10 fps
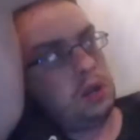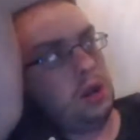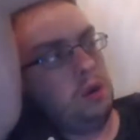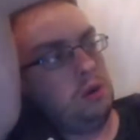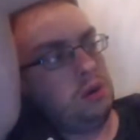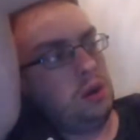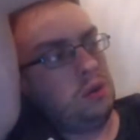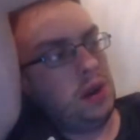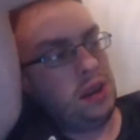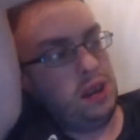So
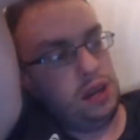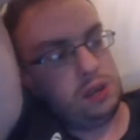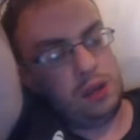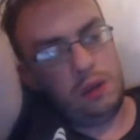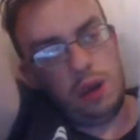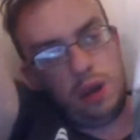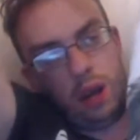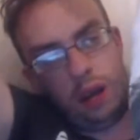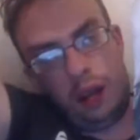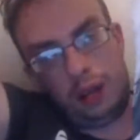don't Adidas do
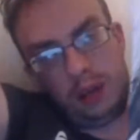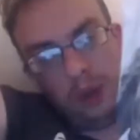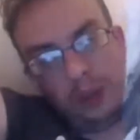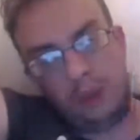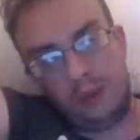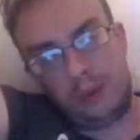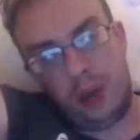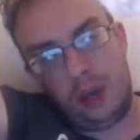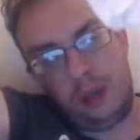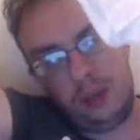like an Adidas
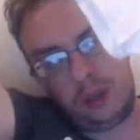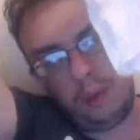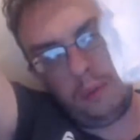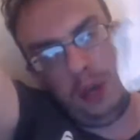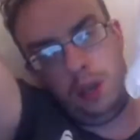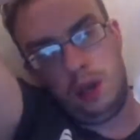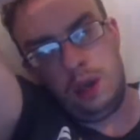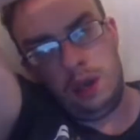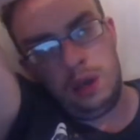Originals range or something?